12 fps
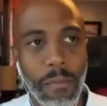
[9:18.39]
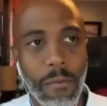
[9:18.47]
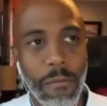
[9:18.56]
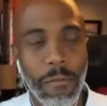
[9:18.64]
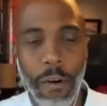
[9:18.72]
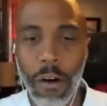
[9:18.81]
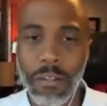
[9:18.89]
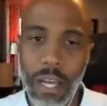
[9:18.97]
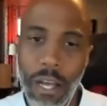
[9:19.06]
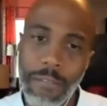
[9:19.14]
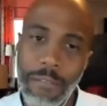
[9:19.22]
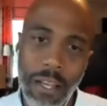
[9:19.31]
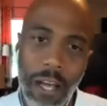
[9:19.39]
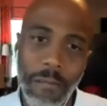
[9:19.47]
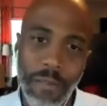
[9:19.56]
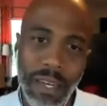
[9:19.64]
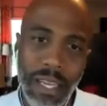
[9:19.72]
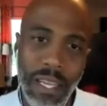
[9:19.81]
fault of the
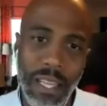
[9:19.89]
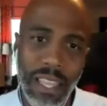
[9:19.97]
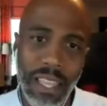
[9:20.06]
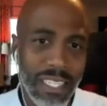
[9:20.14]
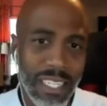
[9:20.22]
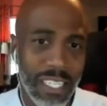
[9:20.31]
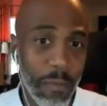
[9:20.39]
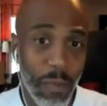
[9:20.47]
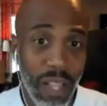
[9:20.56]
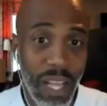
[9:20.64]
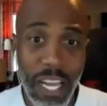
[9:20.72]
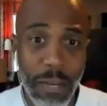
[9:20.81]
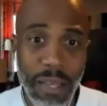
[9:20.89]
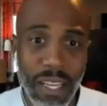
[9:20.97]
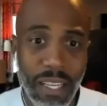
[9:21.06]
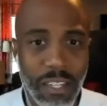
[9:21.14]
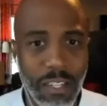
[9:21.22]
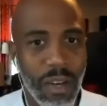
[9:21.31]
company that just applied
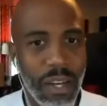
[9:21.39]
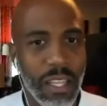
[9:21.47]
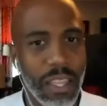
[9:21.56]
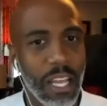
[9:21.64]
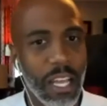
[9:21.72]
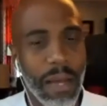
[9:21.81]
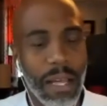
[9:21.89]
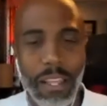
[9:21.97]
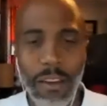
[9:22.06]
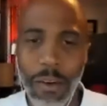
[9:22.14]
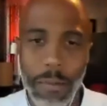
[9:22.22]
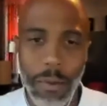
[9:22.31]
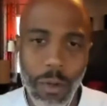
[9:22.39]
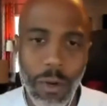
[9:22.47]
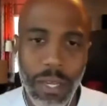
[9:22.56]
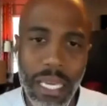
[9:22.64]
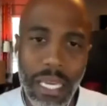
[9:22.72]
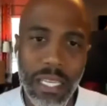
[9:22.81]
because they're trying to think about their
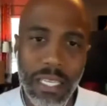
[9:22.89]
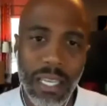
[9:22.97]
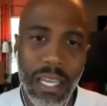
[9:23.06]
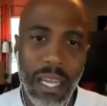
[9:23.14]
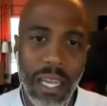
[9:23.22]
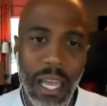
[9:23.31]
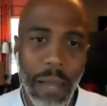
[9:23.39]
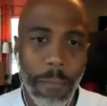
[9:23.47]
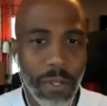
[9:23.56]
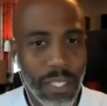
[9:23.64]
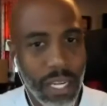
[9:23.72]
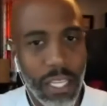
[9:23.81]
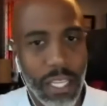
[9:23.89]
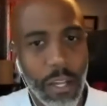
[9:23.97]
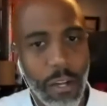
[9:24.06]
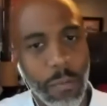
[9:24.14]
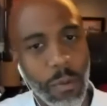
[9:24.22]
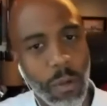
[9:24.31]
employees and protecting their
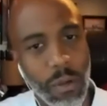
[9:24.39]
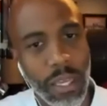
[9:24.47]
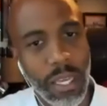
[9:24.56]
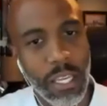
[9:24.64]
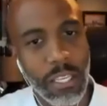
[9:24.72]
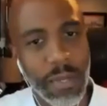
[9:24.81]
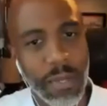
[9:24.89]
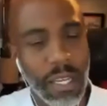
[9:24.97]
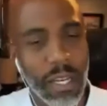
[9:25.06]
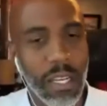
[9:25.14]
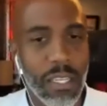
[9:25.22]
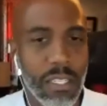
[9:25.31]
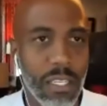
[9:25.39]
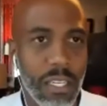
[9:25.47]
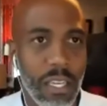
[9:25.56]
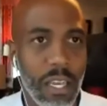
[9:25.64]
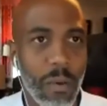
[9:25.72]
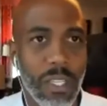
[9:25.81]
employees because
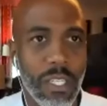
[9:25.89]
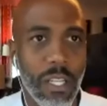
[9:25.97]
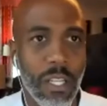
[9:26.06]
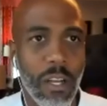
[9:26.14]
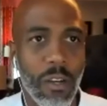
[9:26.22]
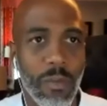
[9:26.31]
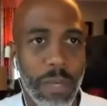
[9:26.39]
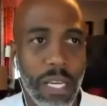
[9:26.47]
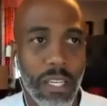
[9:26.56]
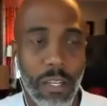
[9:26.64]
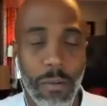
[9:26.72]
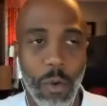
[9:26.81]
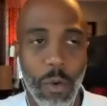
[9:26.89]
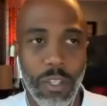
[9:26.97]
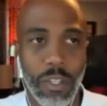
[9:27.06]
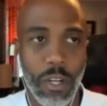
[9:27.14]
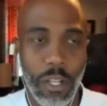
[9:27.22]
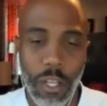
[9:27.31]
it was closed, because their doors
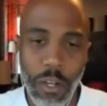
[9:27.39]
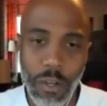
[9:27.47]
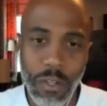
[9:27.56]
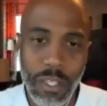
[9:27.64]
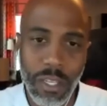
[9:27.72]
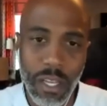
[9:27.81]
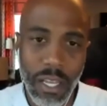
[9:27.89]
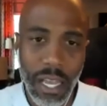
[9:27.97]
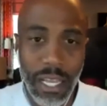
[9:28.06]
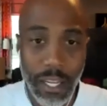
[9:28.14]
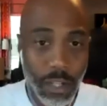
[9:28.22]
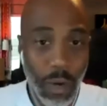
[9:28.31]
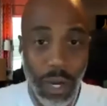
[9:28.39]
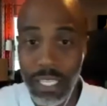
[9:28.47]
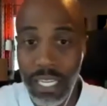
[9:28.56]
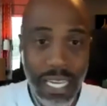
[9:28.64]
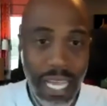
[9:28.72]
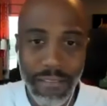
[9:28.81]
are closed and they're trying to
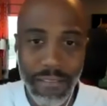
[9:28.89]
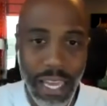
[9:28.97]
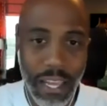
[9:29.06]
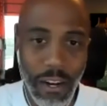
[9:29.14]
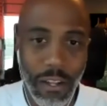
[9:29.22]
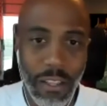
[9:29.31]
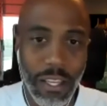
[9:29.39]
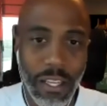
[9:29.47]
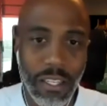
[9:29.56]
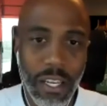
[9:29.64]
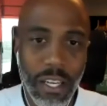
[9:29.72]
navigate all this?